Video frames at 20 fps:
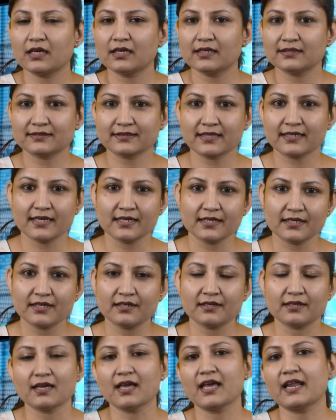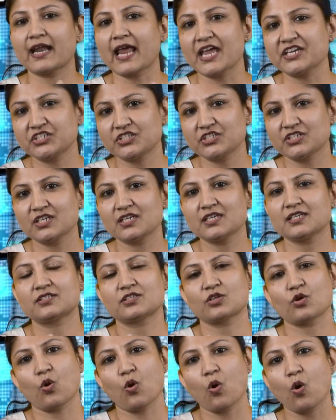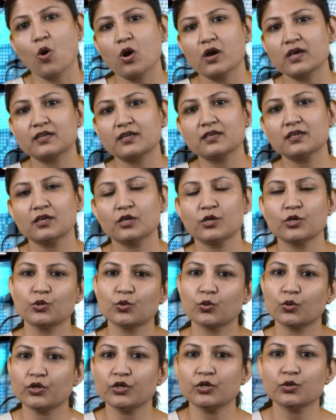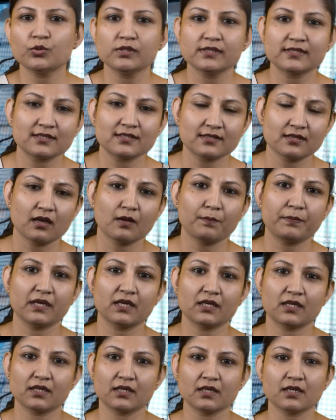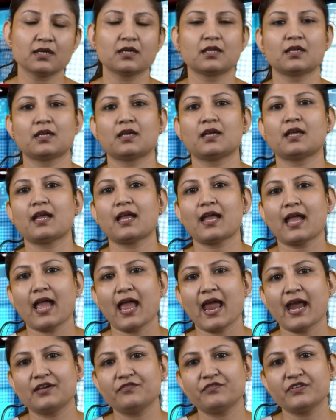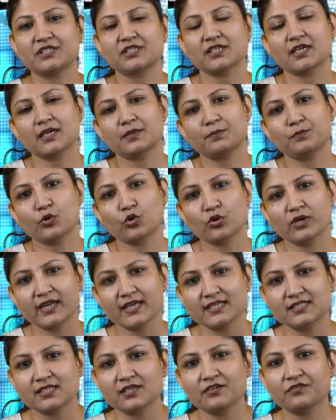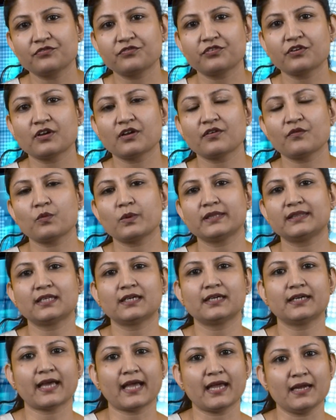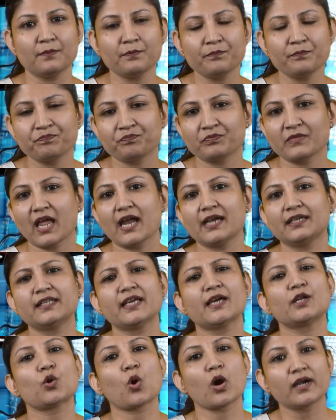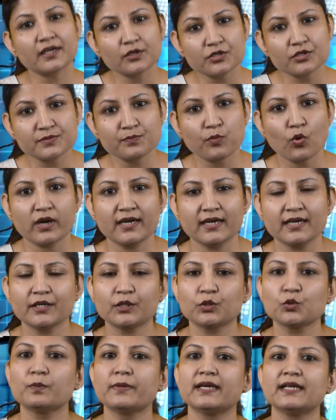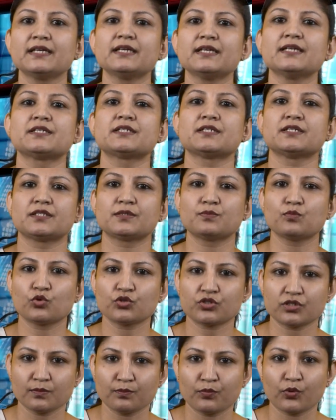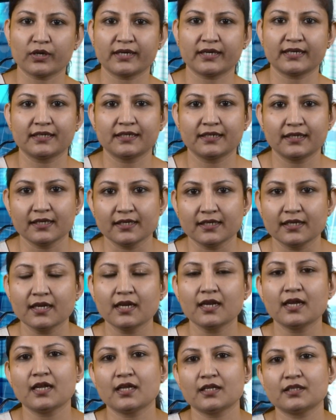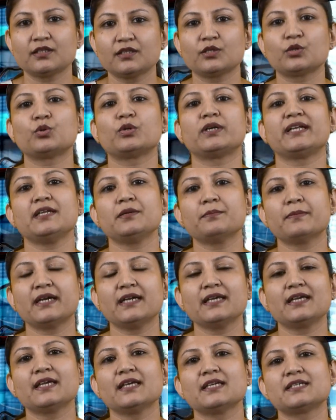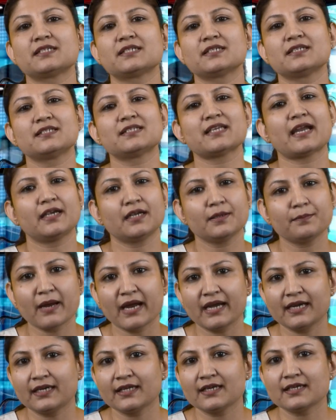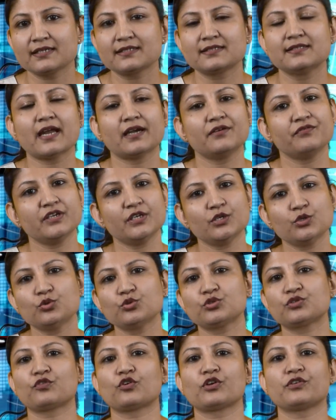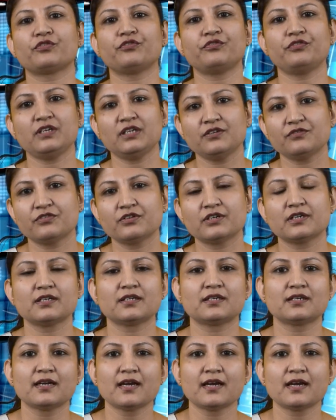skin rashes or nodules appearing, and which are progressive with time, and they are not responding to medications. Most importantly, the routine medications, antibiotics that we use for fever